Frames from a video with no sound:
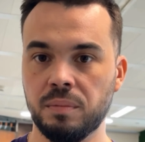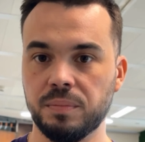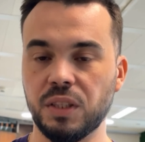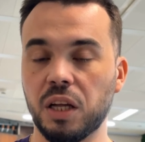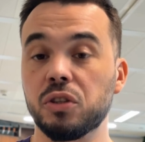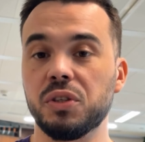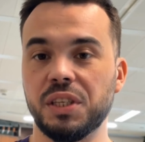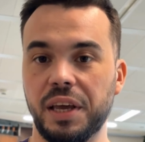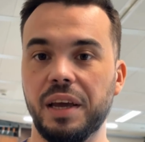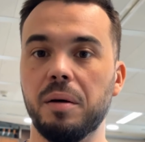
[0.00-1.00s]
not to
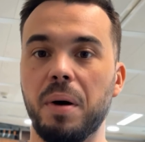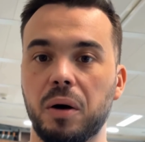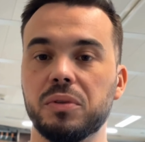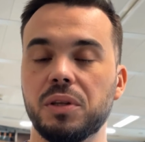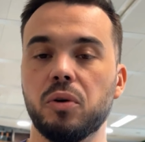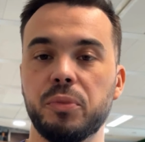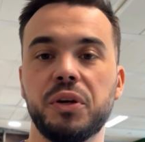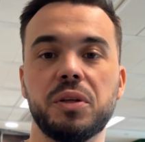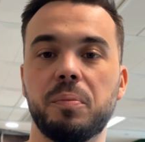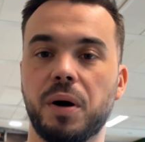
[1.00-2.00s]
say about the
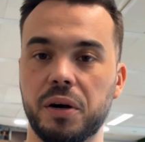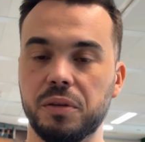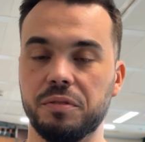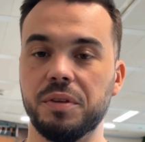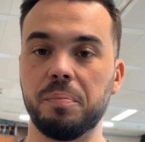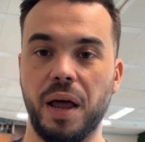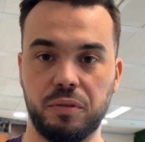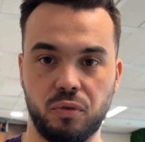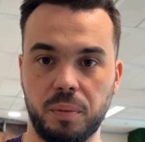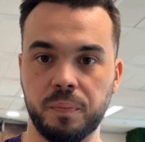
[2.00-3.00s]
community part of the platform.